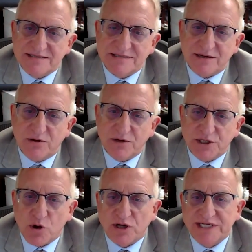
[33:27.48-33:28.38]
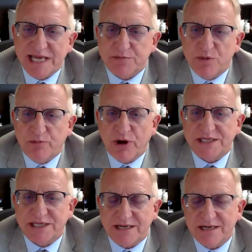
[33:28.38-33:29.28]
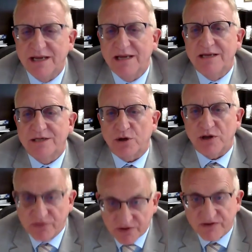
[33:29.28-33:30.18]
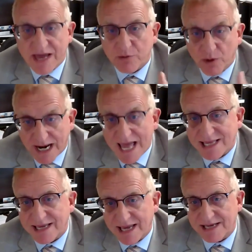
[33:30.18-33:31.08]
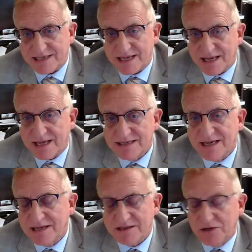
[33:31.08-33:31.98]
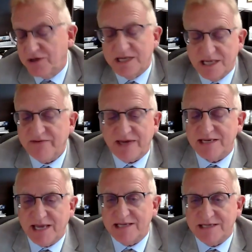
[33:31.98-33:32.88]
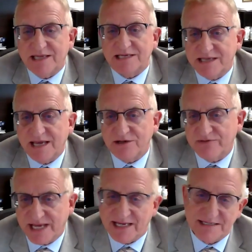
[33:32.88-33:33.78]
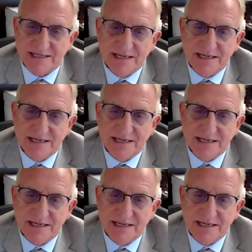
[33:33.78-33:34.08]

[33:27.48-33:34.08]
So it's called desmopressin. So if in fact we're lacking ADH and you can give ADH, and that's the end of that.